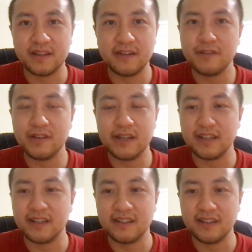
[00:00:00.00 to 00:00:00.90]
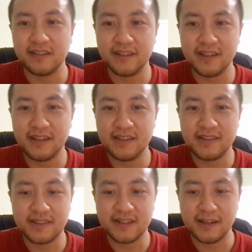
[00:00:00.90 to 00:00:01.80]
I feel like in
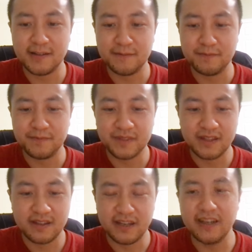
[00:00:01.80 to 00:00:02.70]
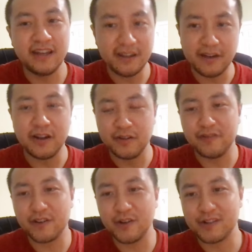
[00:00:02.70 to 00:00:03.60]
these and
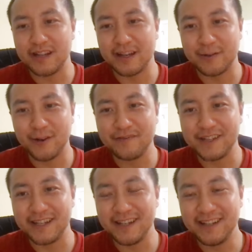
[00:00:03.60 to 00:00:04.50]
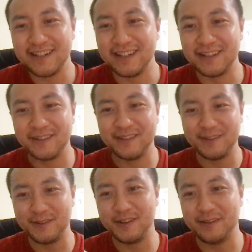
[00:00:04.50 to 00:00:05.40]
of course like graph data, like
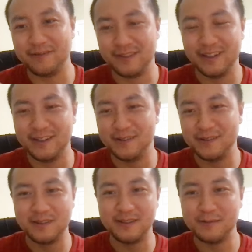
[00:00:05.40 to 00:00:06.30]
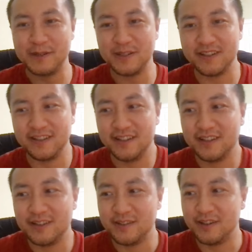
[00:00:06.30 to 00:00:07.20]
you have especially
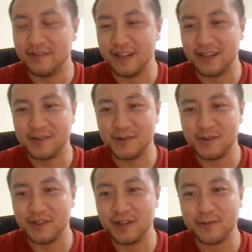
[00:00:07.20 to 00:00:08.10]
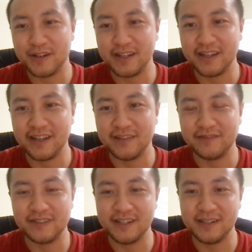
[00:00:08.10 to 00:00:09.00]
you have like a social networking kind of
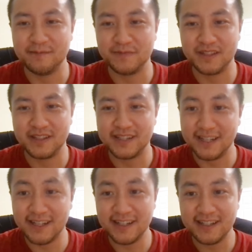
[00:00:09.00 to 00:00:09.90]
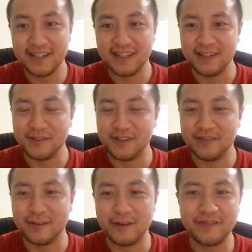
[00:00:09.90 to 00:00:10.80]
data. And you have
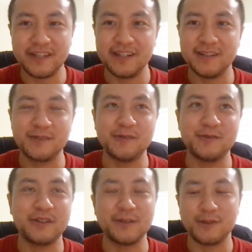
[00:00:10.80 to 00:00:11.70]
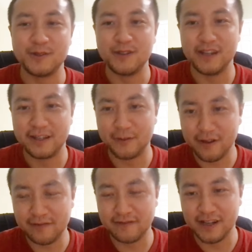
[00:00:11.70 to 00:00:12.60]
a graph data, so you could do like
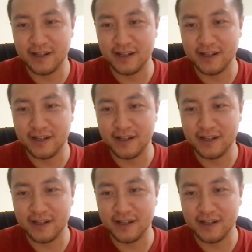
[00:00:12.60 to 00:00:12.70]
graph